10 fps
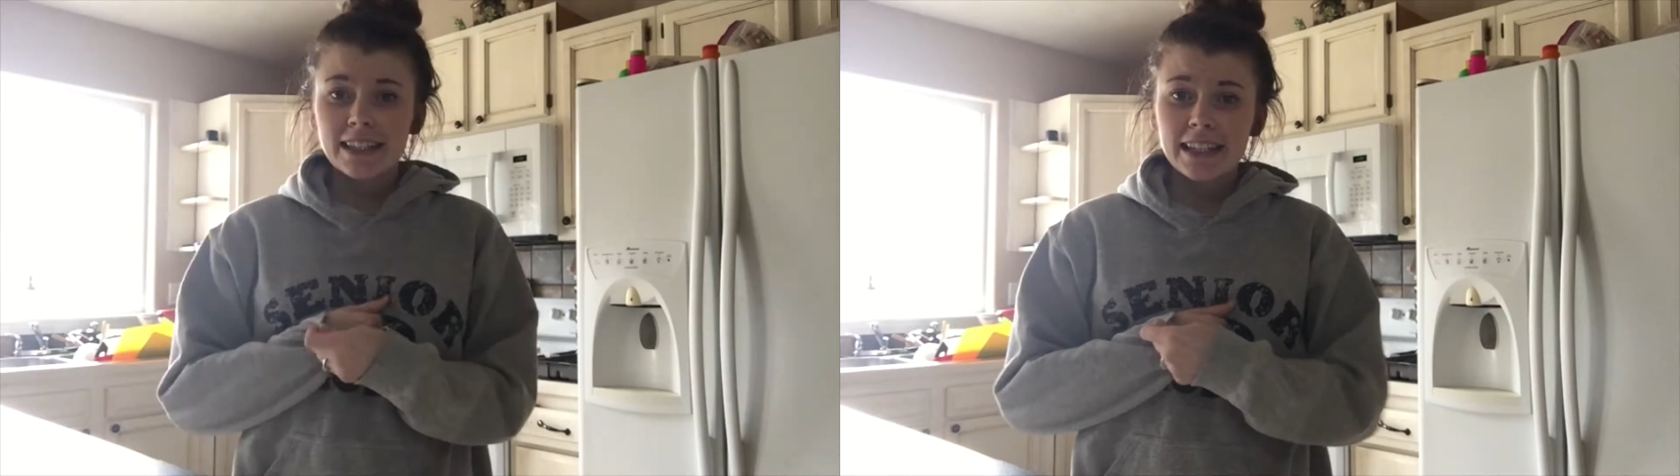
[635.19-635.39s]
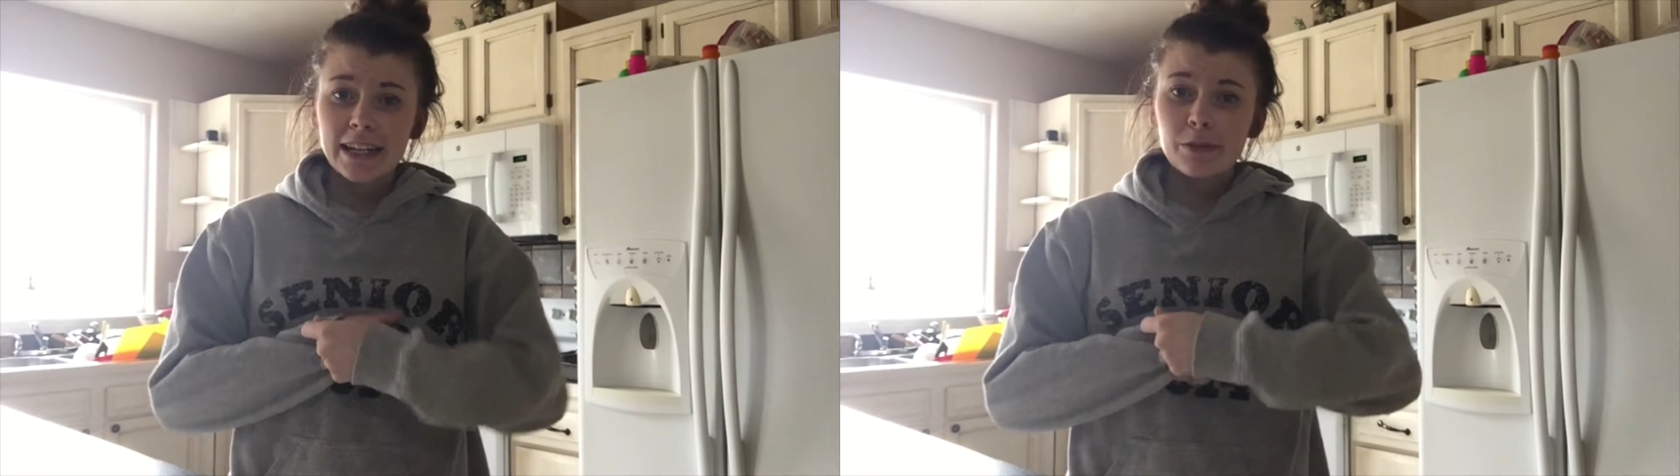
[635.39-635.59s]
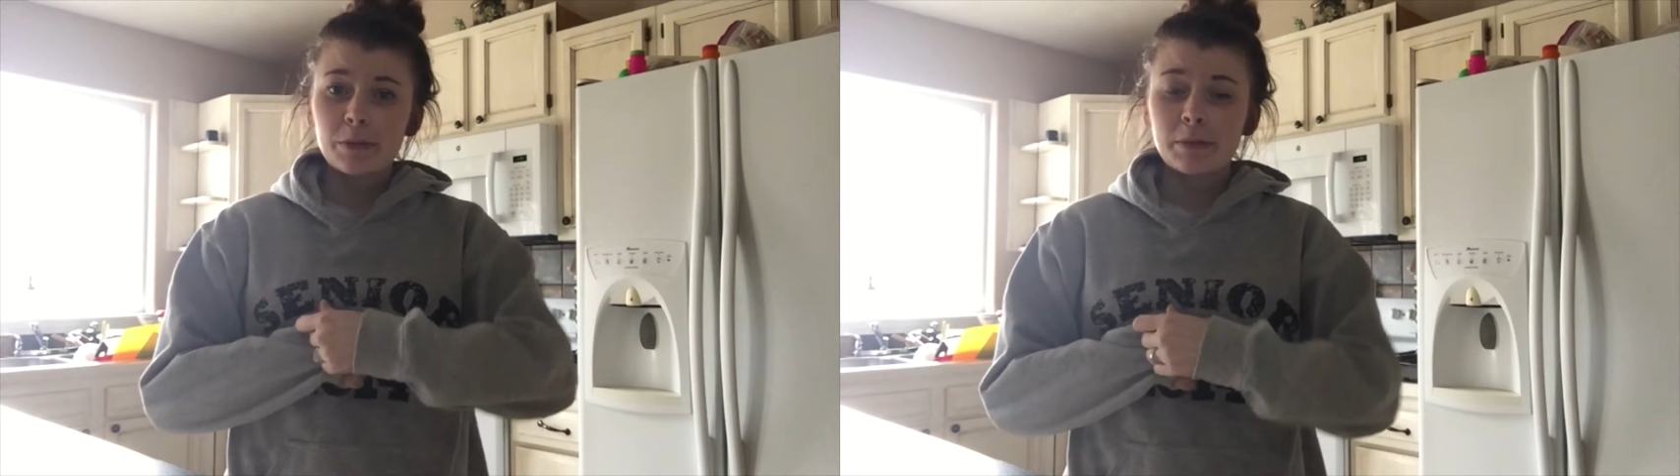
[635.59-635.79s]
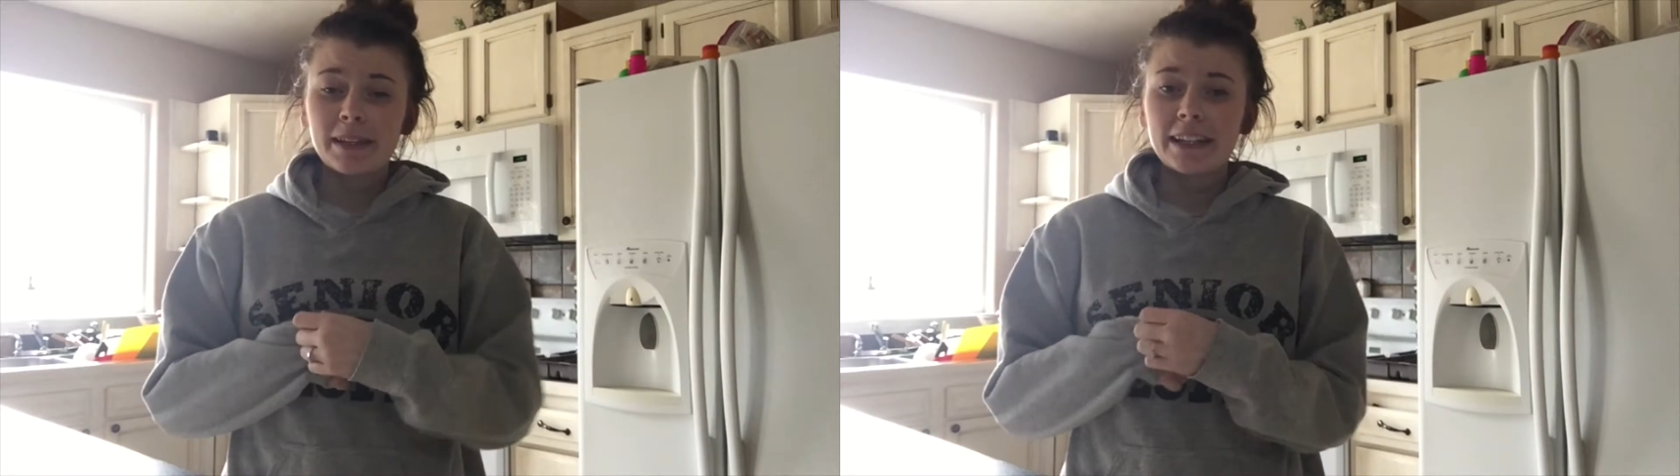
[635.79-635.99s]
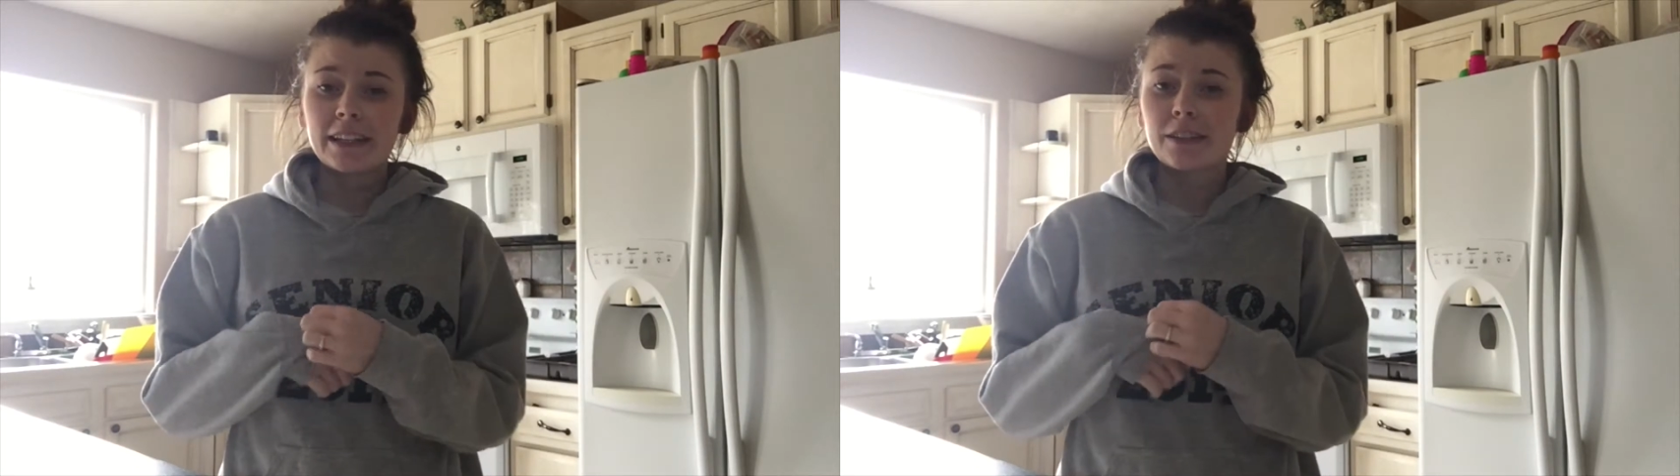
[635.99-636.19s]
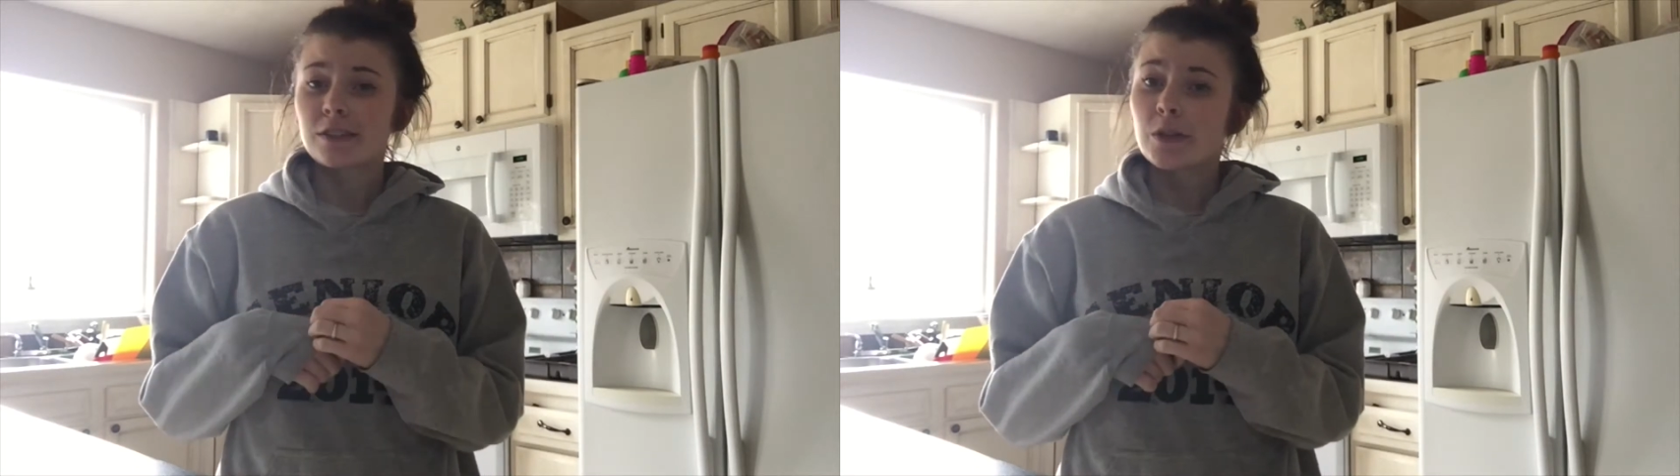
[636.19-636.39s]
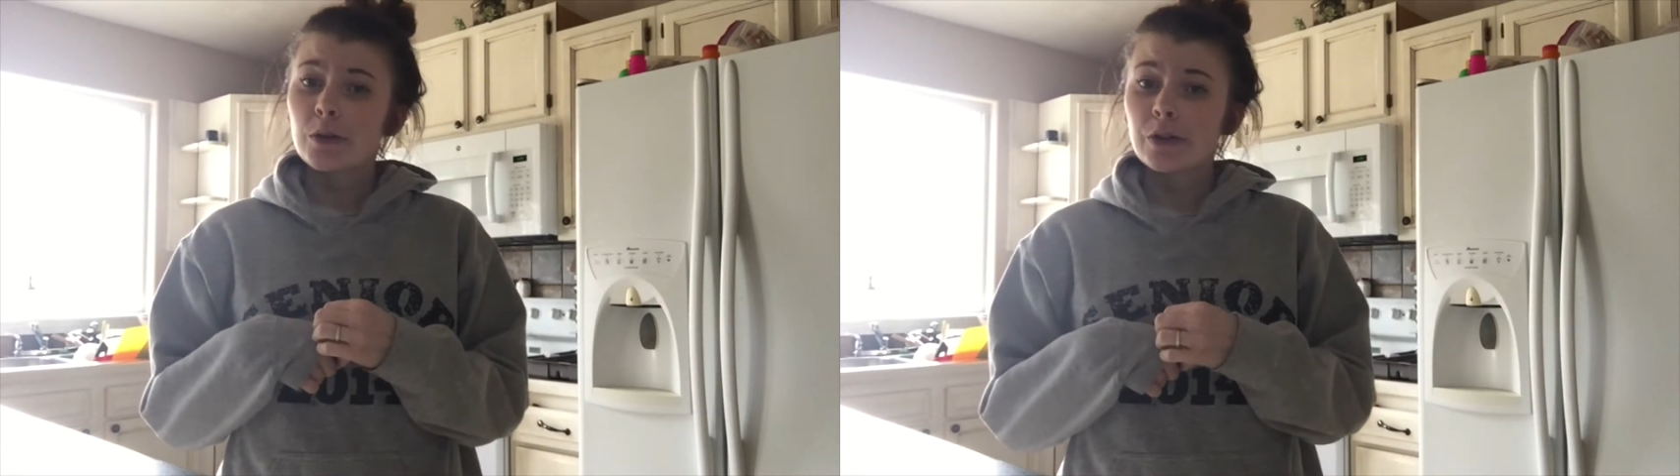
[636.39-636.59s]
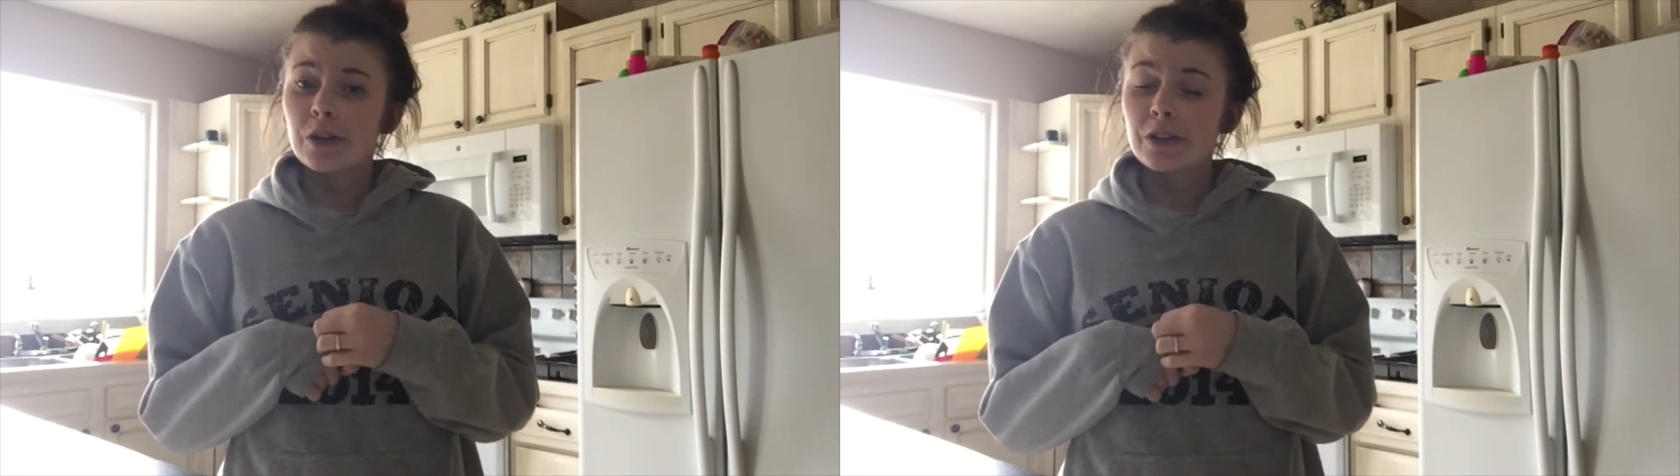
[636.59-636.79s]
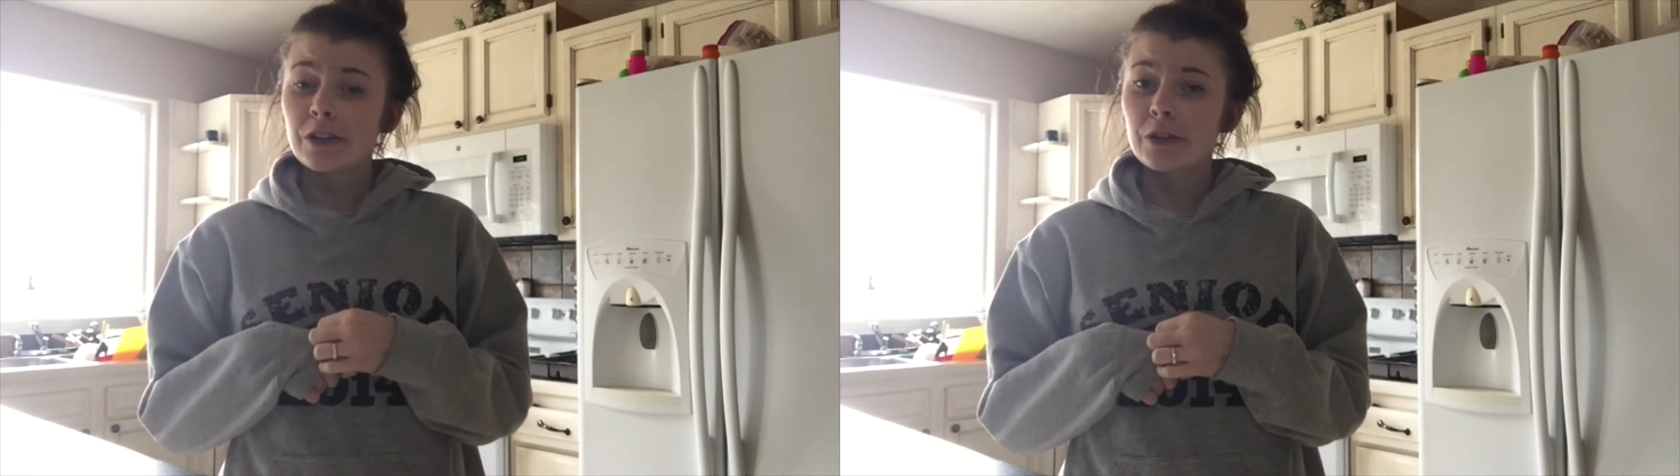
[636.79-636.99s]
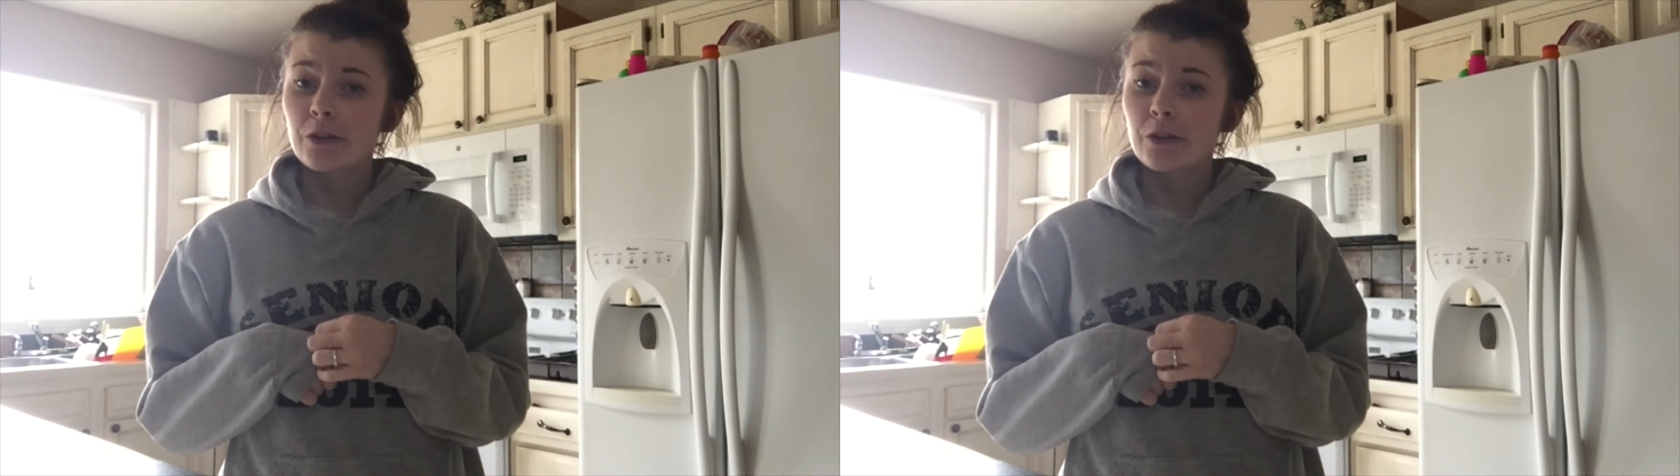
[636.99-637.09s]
Today we'll be making the slow cooker